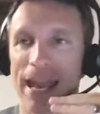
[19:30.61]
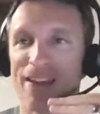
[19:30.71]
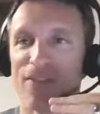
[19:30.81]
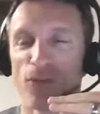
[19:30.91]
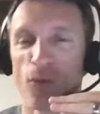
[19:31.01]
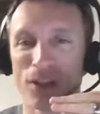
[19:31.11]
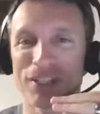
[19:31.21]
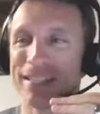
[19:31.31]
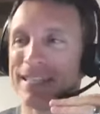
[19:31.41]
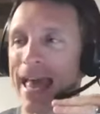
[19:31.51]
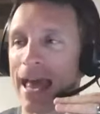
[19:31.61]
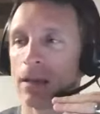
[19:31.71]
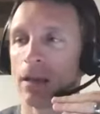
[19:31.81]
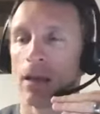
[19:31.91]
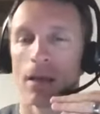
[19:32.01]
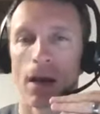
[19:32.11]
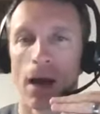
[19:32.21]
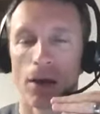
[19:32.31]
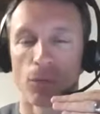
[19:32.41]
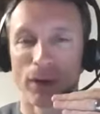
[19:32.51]
it forces then
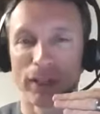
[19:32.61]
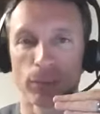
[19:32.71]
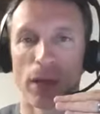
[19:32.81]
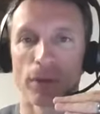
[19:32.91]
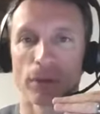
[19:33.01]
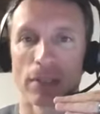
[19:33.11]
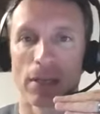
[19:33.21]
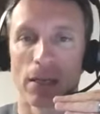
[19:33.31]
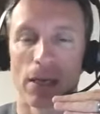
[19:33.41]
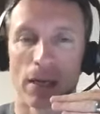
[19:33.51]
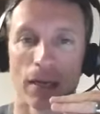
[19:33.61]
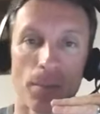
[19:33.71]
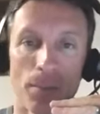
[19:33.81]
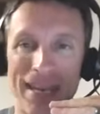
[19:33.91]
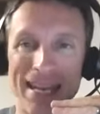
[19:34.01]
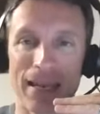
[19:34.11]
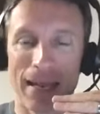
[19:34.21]
Ringling Brothers to compete,